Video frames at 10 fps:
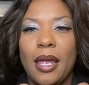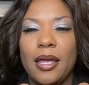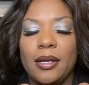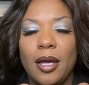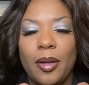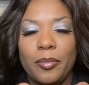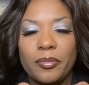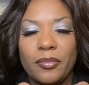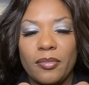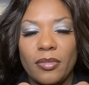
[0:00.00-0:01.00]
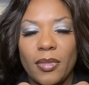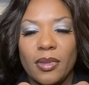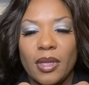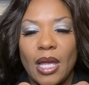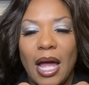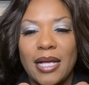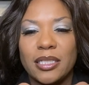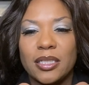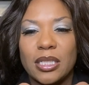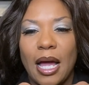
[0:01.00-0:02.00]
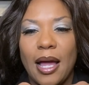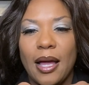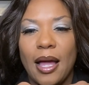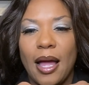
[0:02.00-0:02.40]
And, um, I just, I,